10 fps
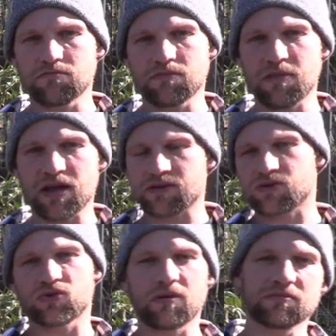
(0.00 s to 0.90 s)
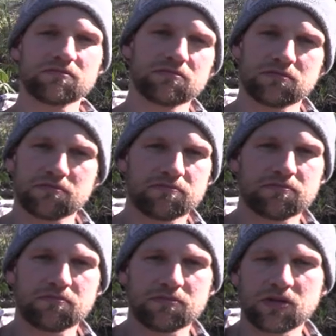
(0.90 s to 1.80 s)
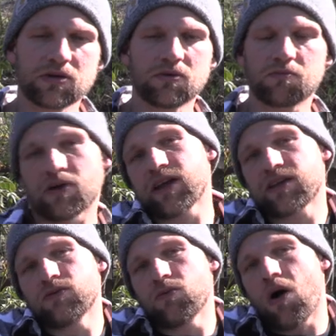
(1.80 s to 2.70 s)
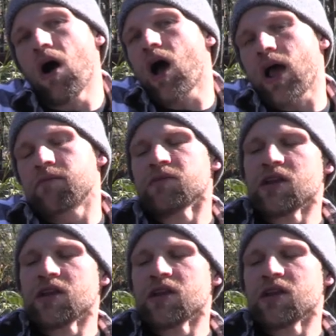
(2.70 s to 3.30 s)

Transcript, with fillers: make the drum, you know, break you want.